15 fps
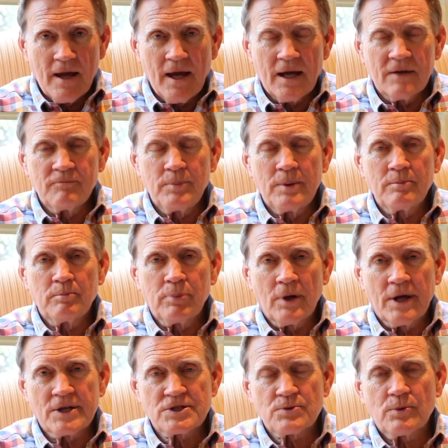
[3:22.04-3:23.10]
and have been
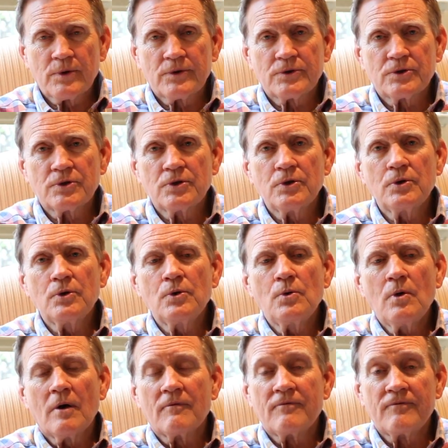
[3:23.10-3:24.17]
blessed with
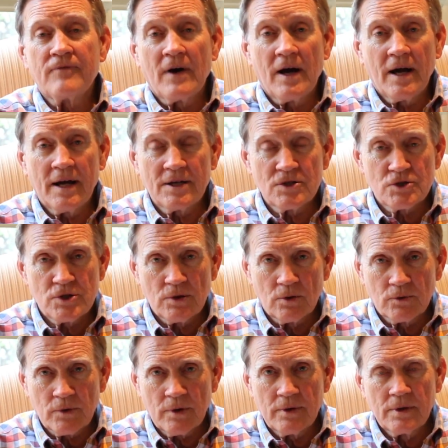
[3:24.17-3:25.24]
two fine
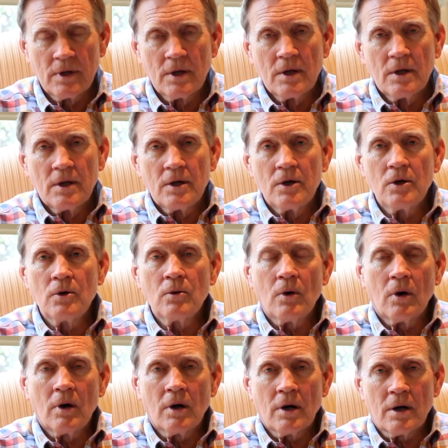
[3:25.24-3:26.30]
children who
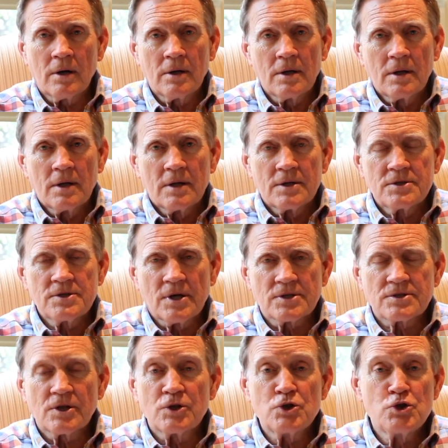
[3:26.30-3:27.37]
are
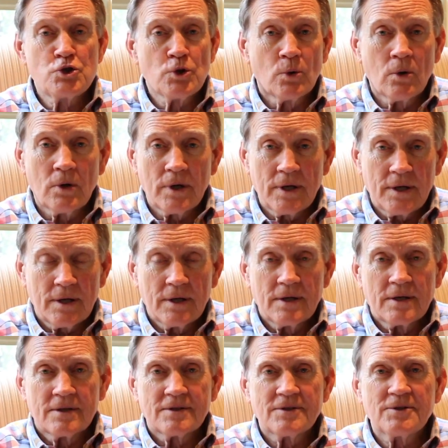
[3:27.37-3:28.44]
just a joy
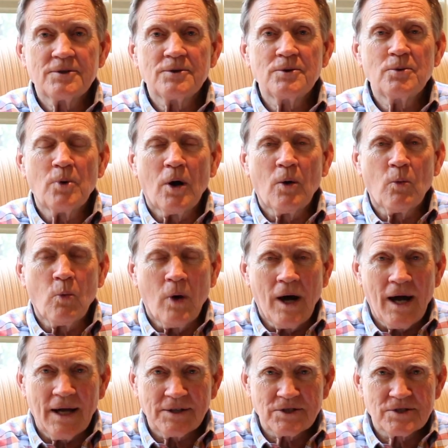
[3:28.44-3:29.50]
to
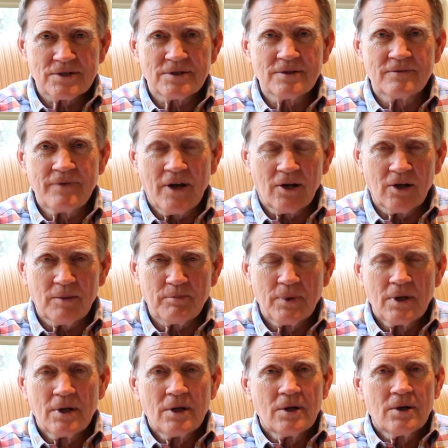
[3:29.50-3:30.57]
watch develop.